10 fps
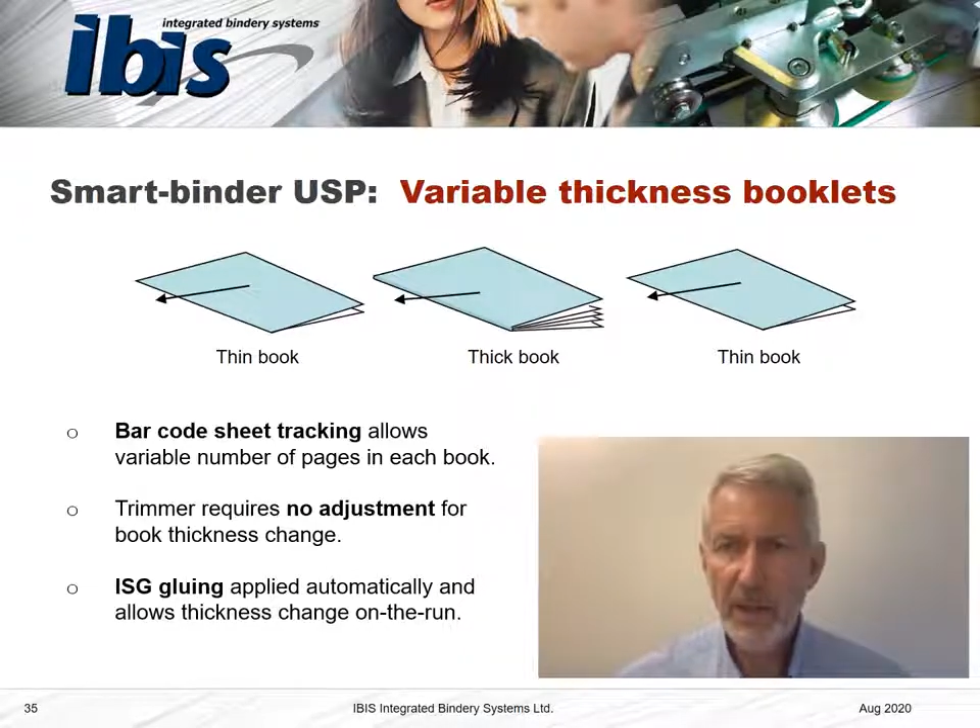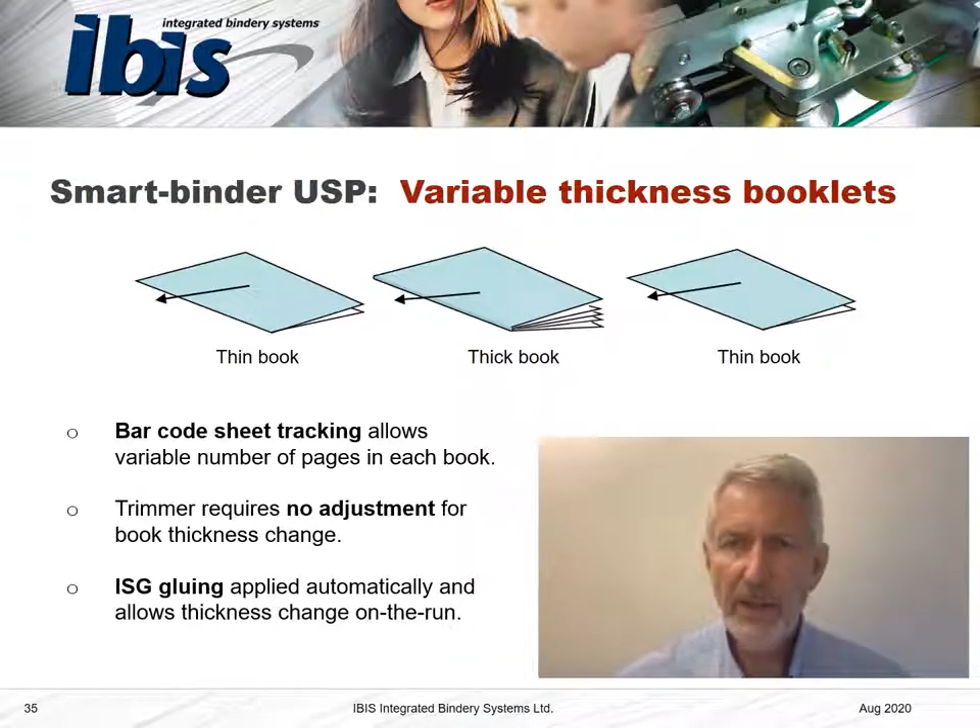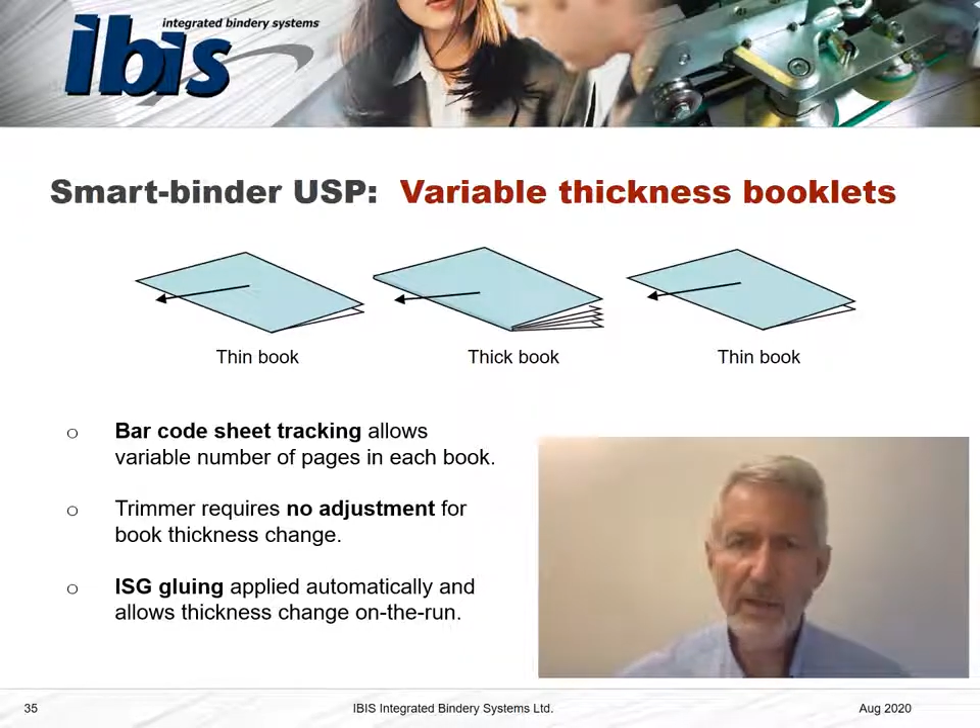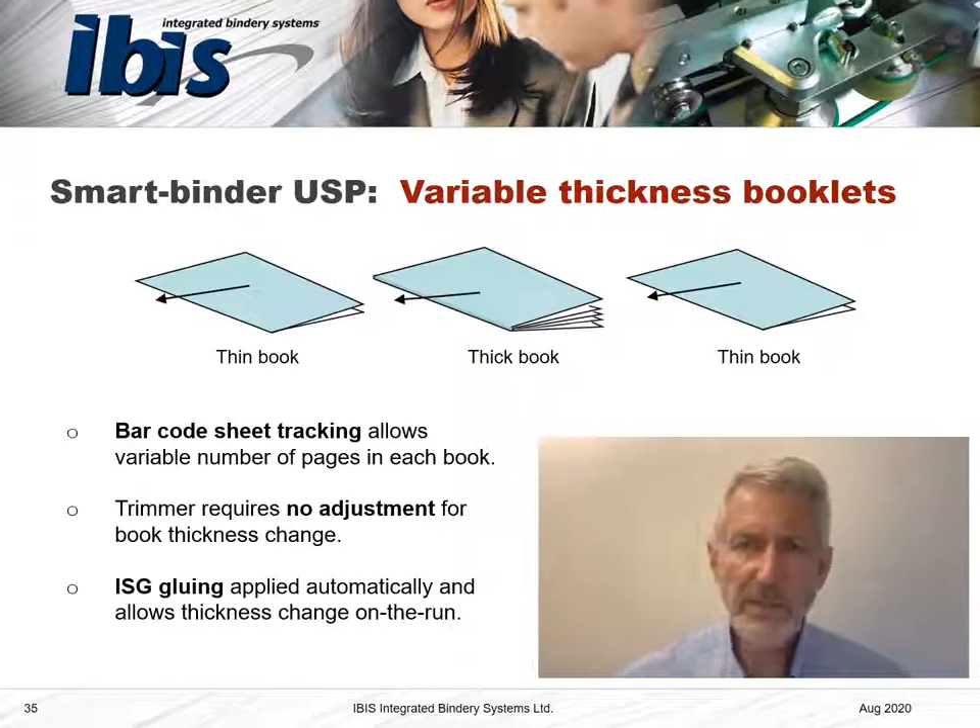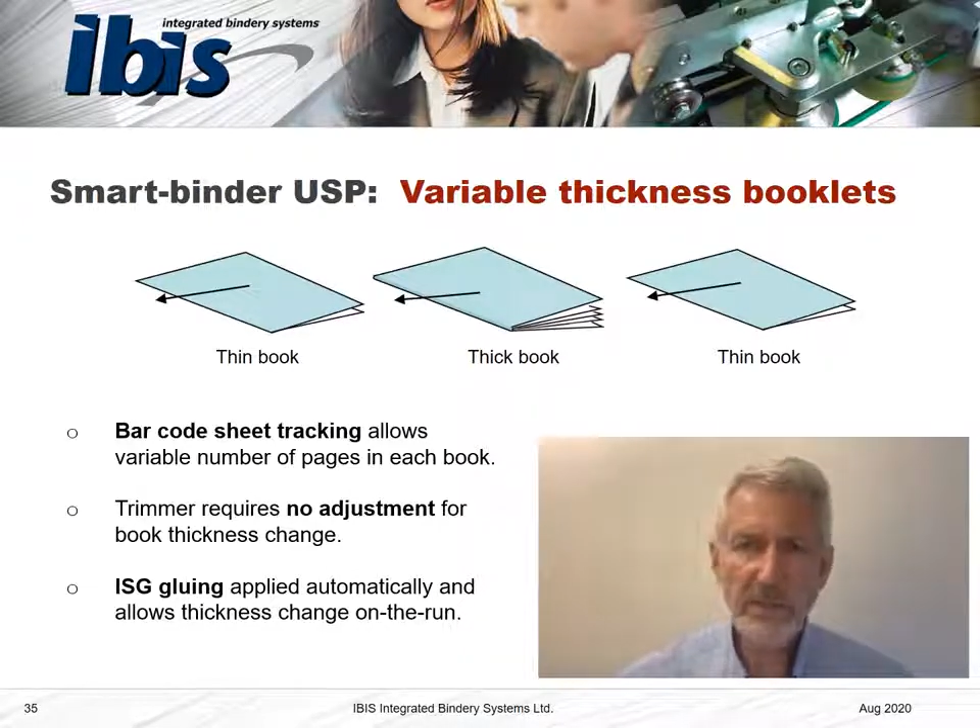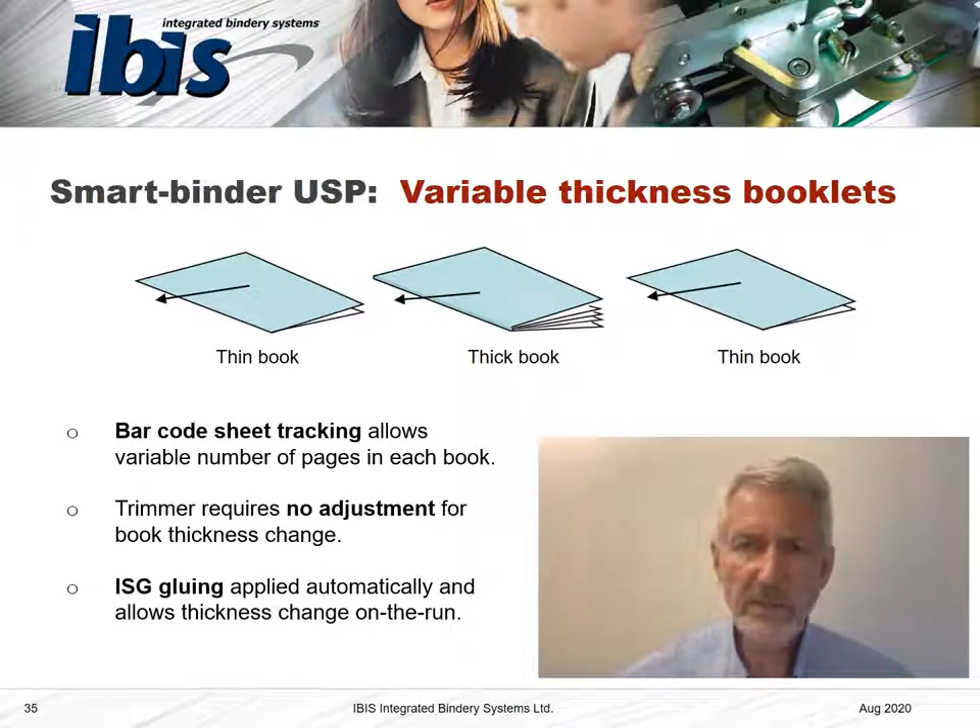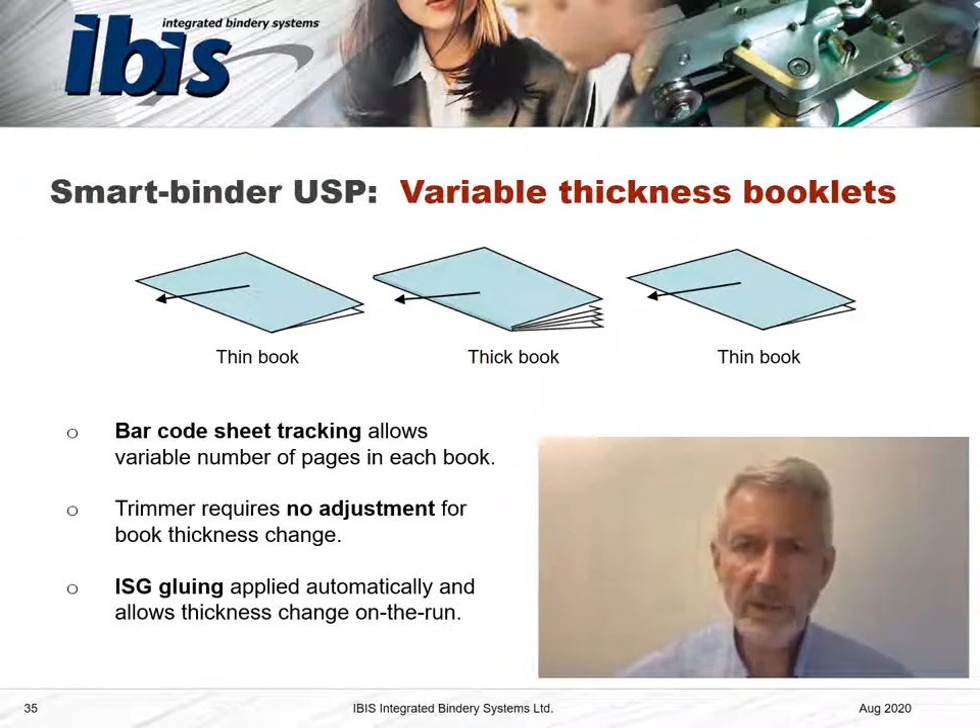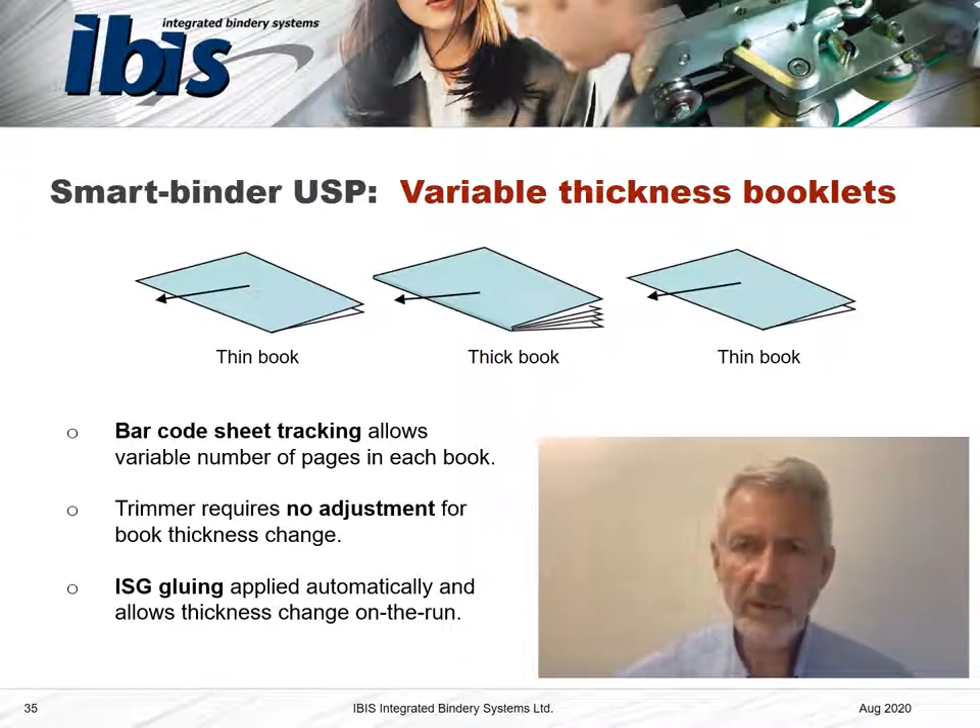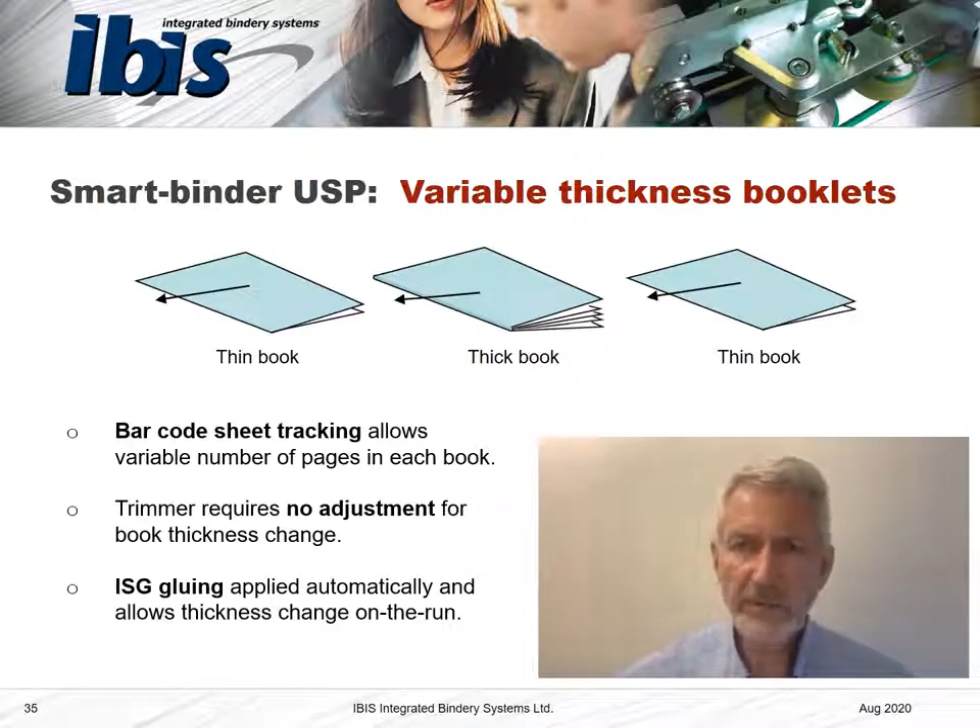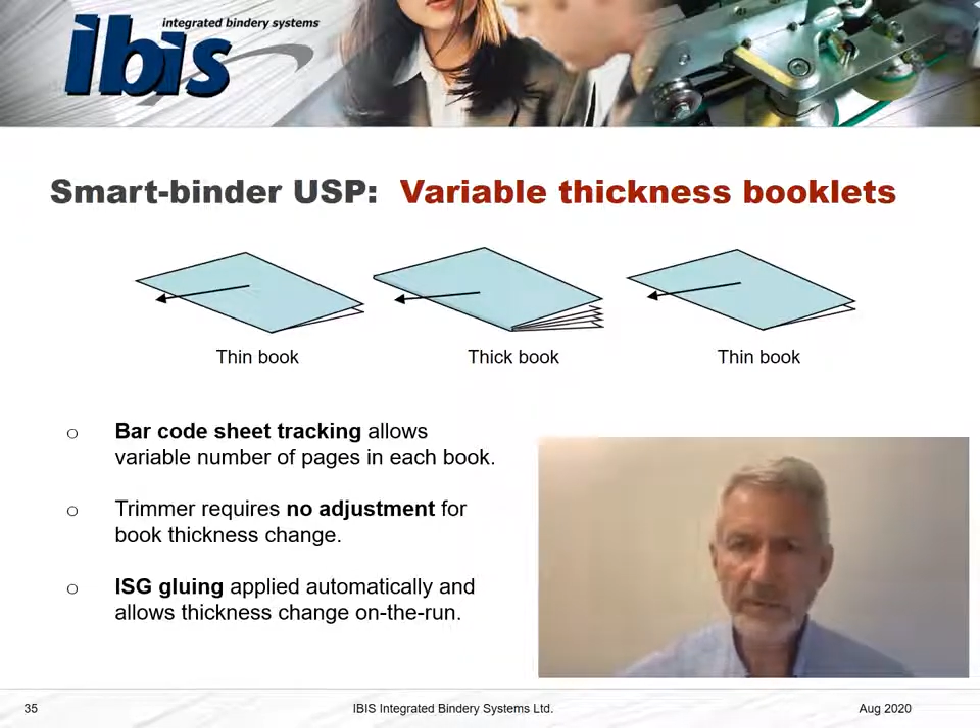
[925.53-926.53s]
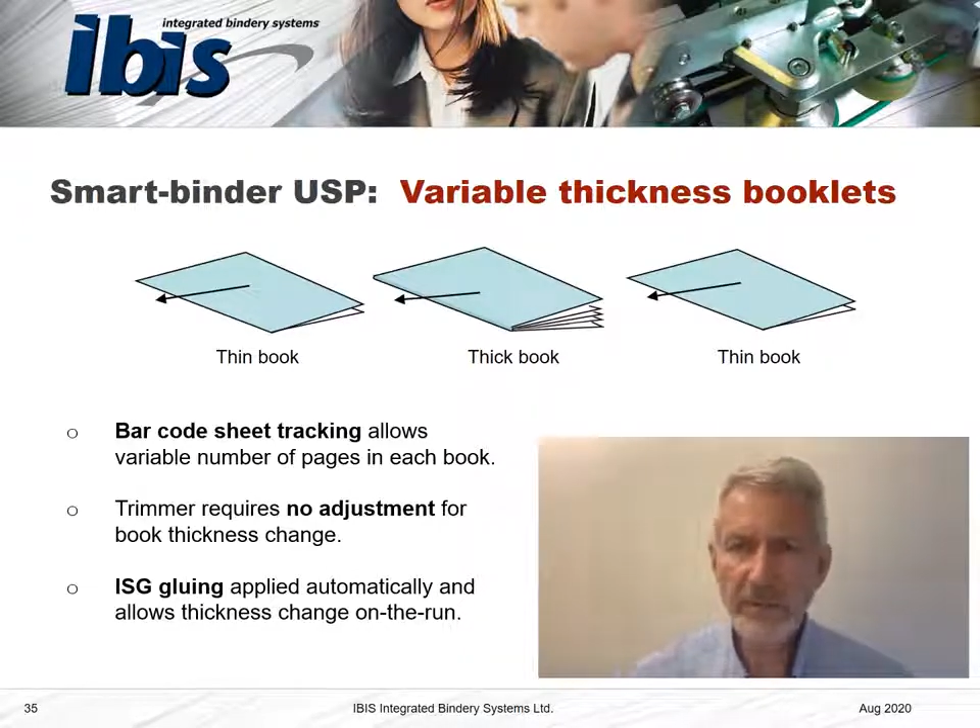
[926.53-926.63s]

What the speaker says: lends itself